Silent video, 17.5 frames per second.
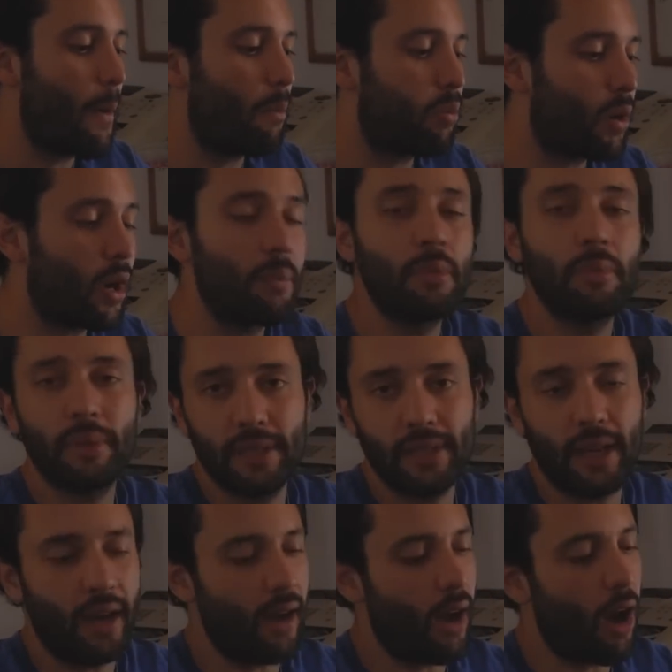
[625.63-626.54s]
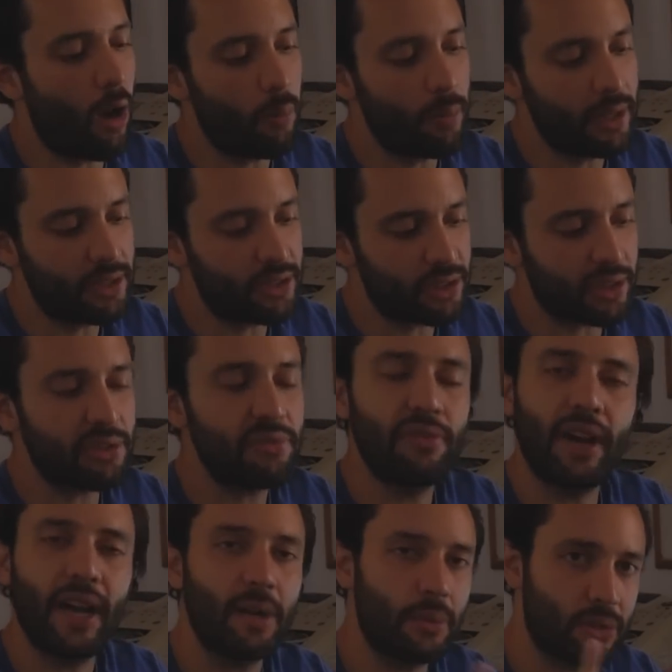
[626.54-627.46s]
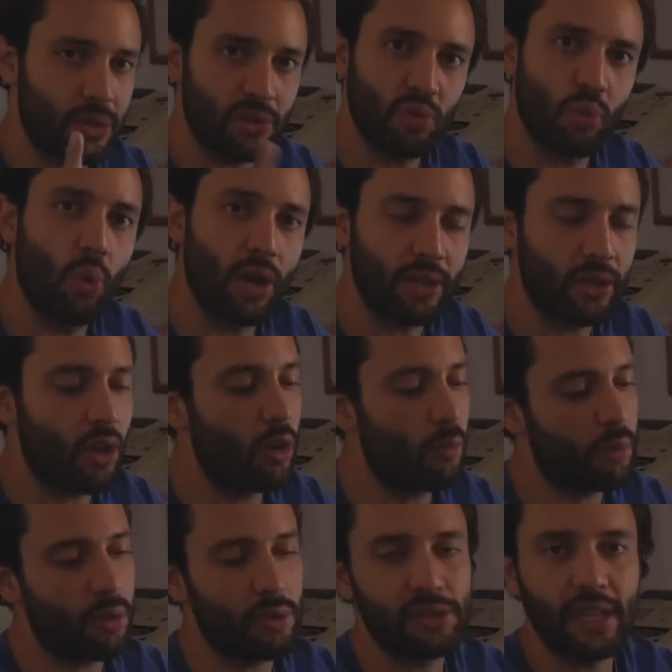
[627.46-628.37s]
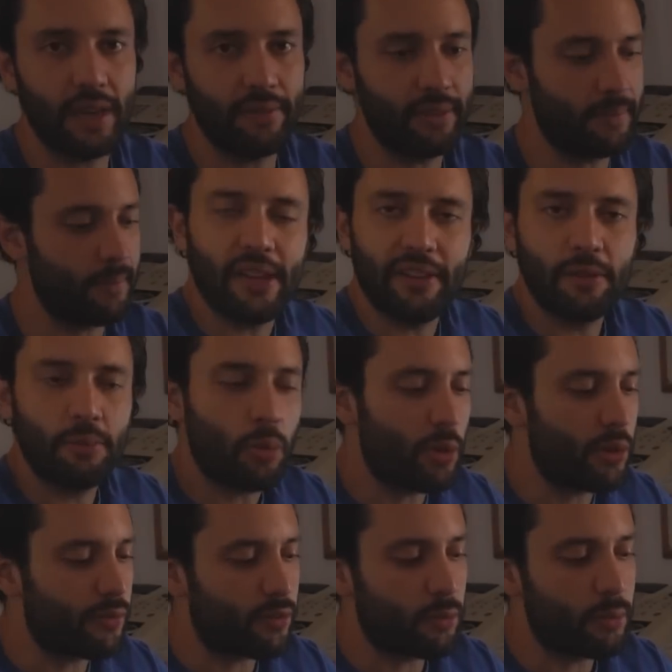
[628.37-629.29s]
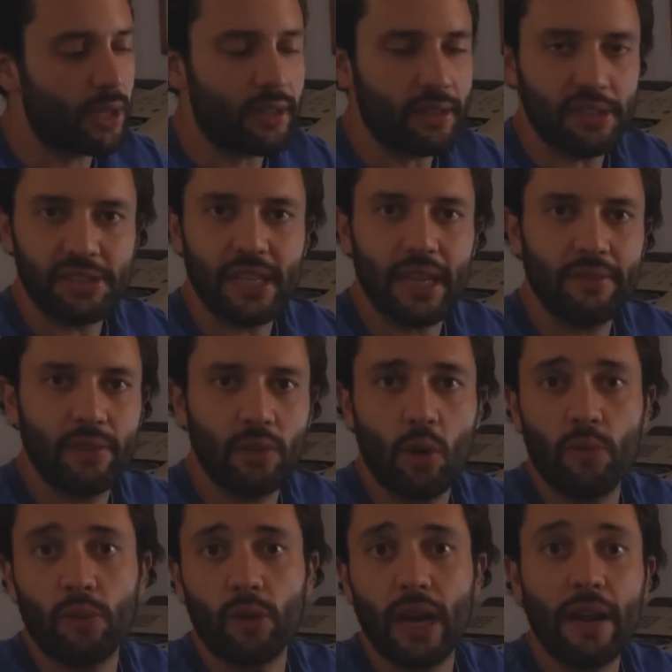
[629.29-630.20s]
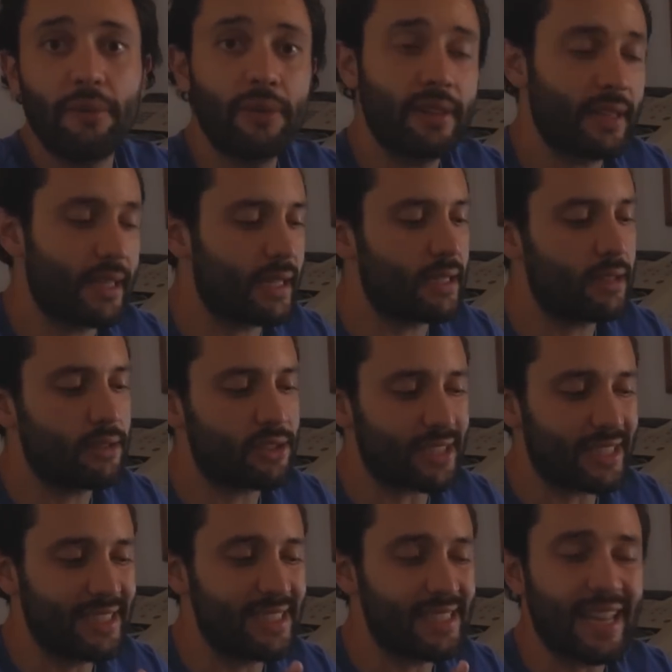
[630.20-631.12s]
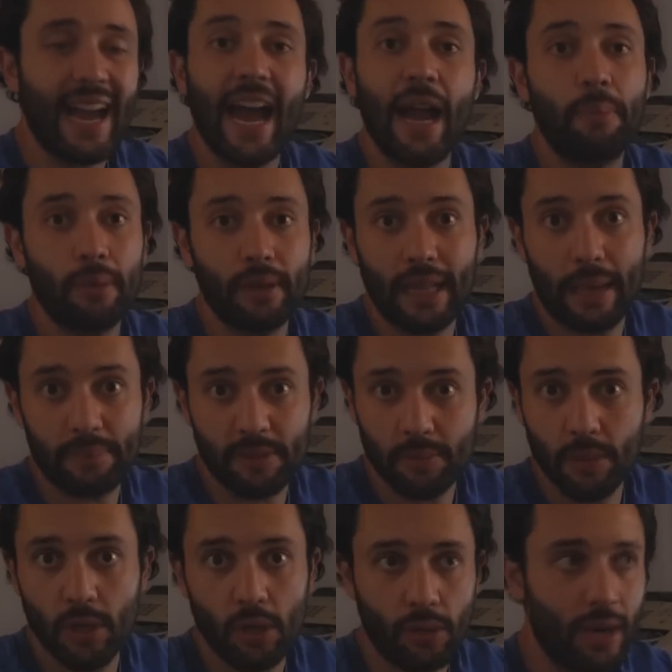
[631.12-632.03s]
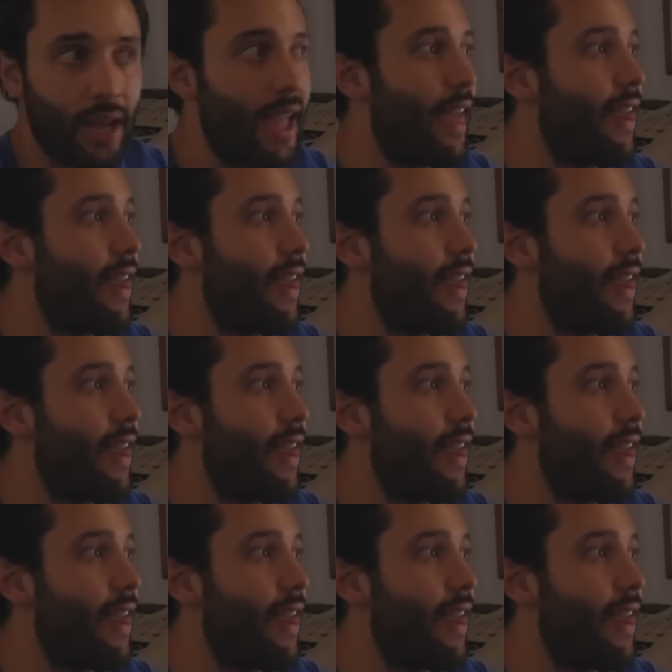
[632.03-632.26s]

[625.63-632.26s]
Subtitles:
Probably not. I'll be just fine with just one GoPro 7. The selling point for me on the 7 over everything else is the Hyperlapse Mode.